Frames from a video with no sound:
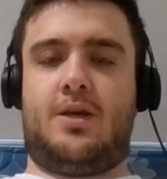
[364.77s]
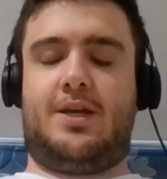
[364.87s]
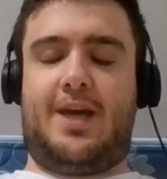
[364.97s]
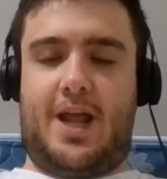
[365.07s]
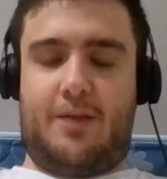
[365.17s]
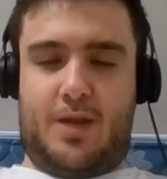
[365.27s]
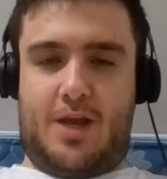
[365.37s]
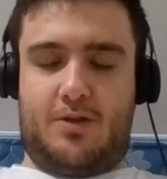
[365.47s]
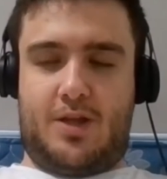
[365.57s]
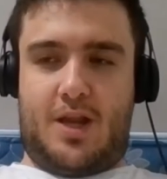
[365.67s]
Get out of me now
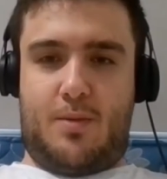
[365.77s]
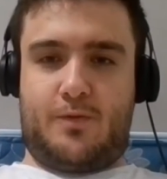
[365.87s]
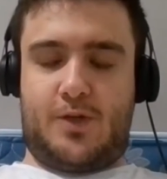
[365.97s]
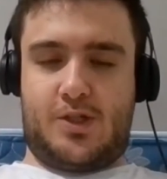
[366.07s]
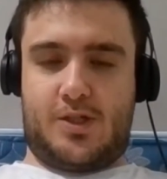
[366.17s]
in the name of Jesus.